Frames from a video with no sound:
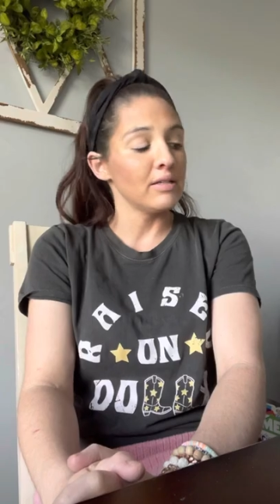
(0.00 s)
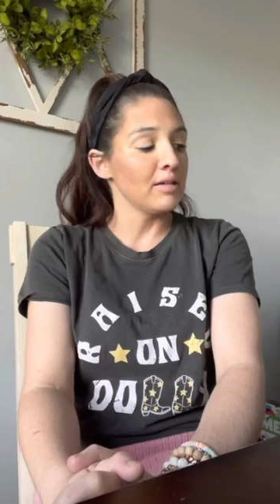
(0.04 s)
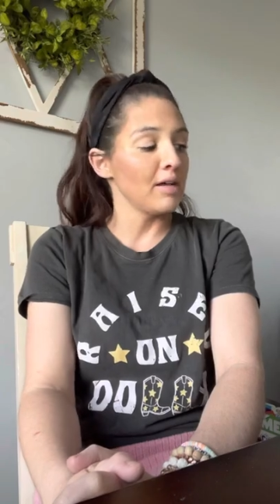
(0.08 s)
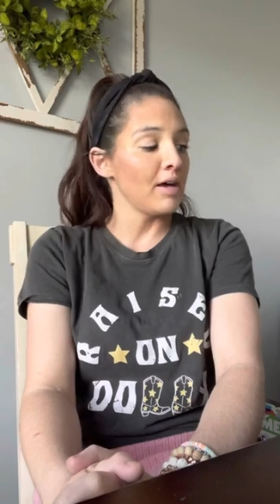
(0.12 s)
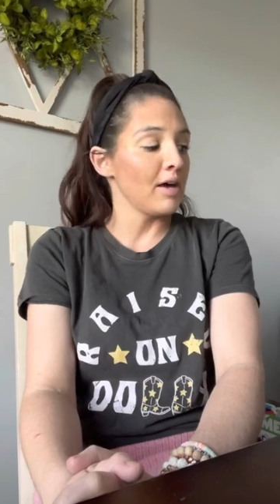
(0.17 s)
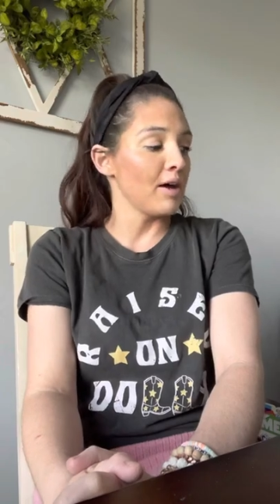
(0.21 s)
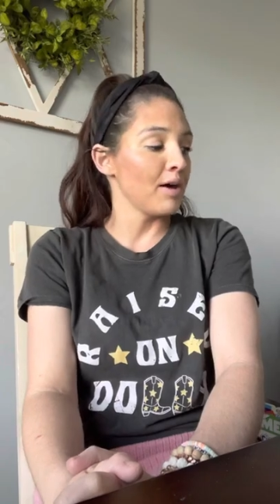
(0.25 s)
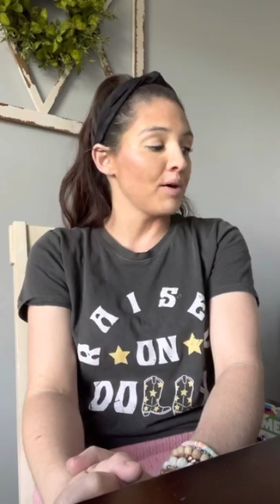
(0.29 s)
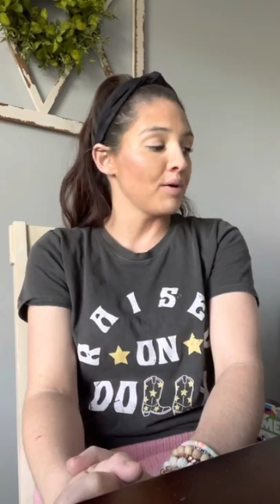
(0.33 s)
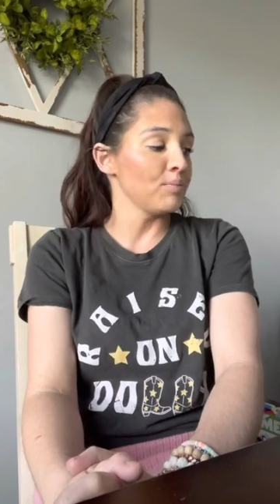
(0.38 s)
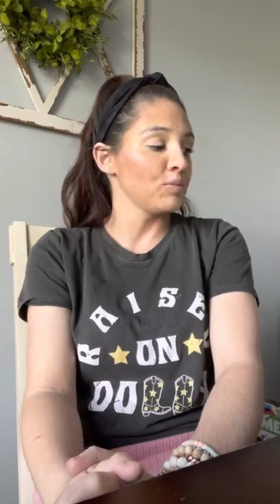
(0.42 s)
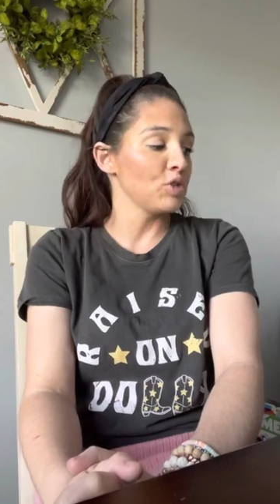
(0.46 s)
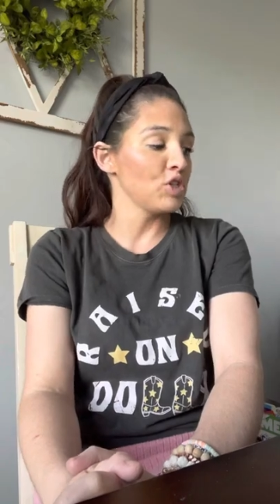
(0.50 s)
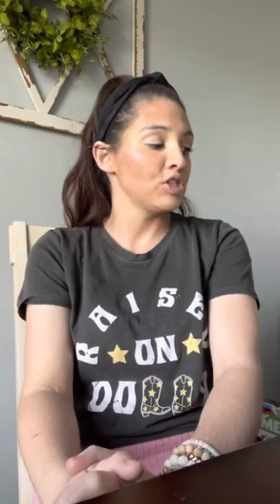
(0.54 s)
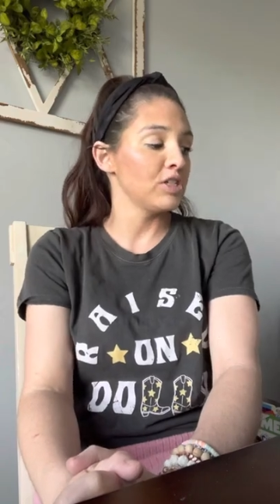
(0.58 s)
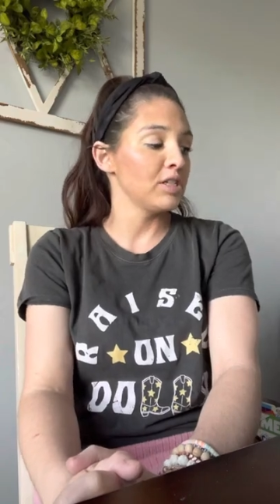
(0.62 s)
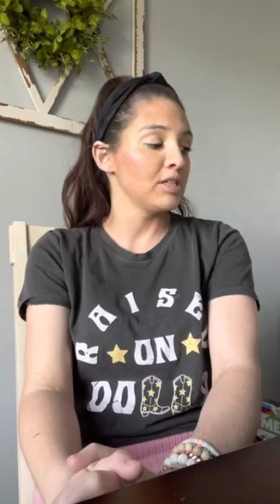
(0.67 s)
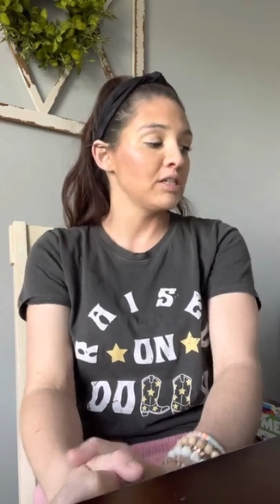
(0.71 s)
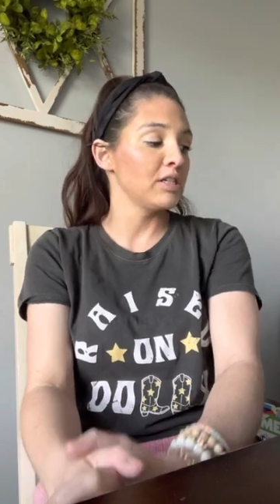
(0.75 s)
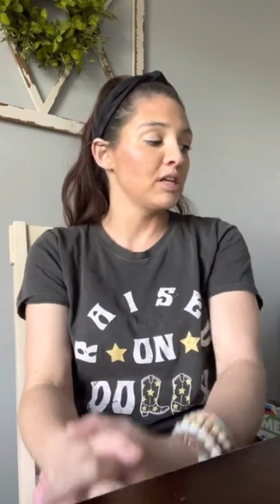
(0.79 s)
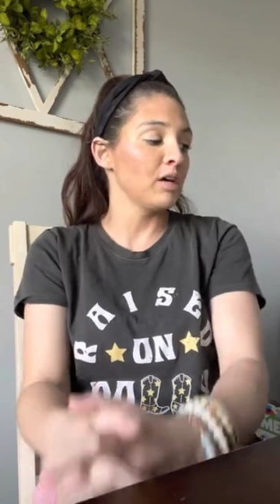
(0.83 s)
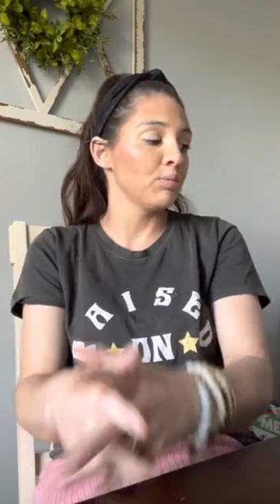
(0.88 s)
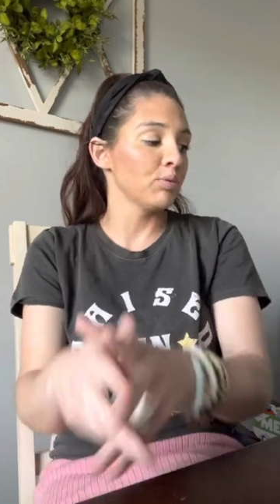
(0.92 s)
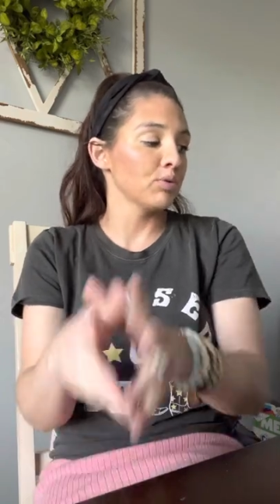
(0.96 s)
Um, just to
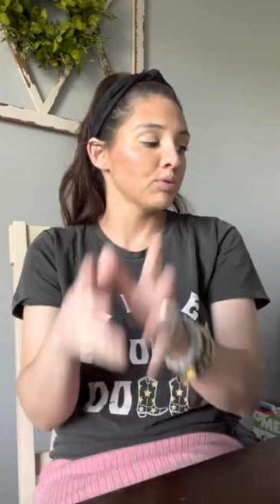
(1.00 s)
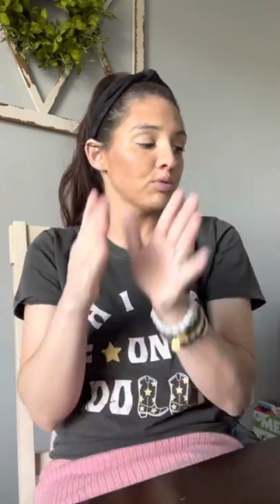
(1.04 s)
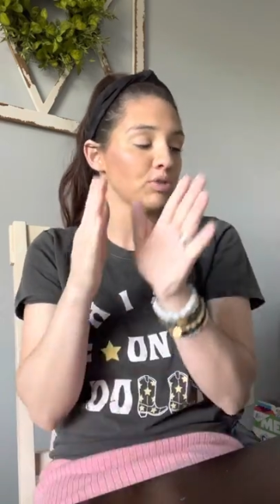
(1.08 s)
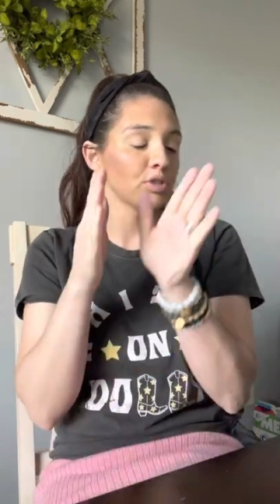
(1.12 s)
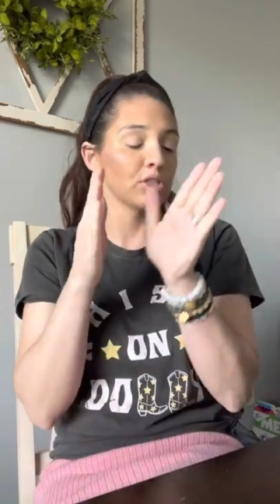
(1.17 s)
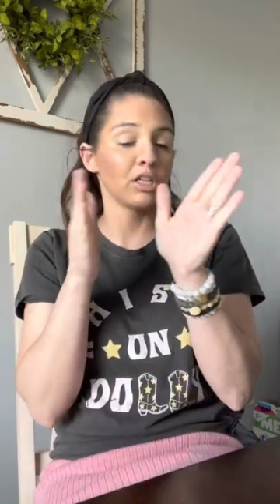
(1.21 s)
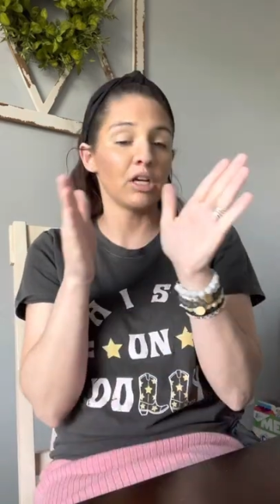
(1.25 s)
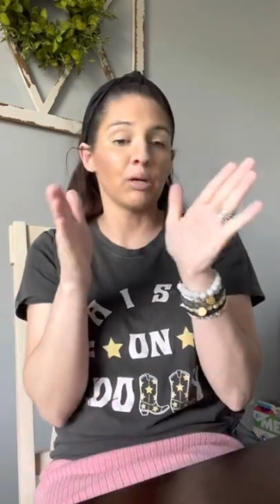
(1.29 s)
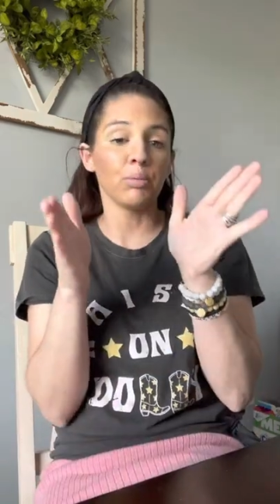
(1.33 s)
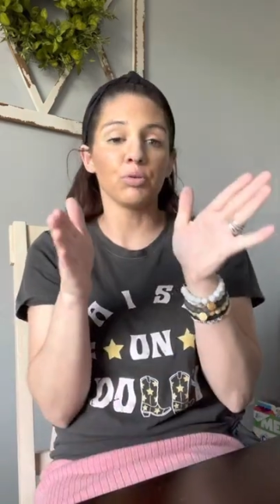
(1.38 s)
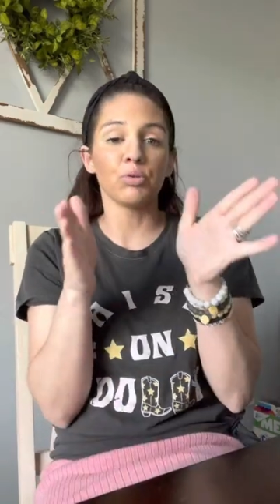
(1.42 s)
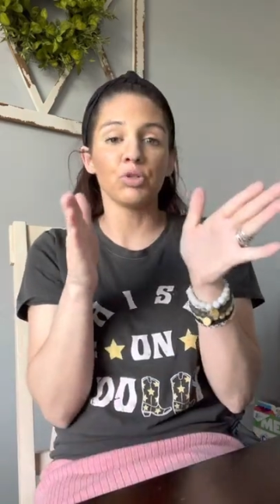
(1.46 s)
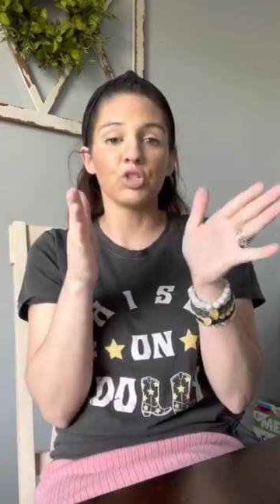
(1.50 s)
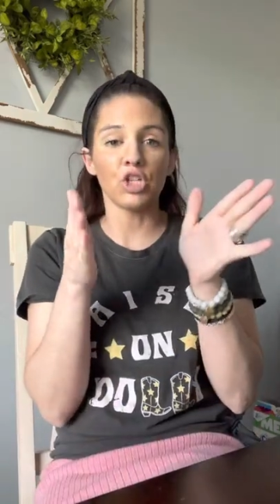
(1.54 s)
double double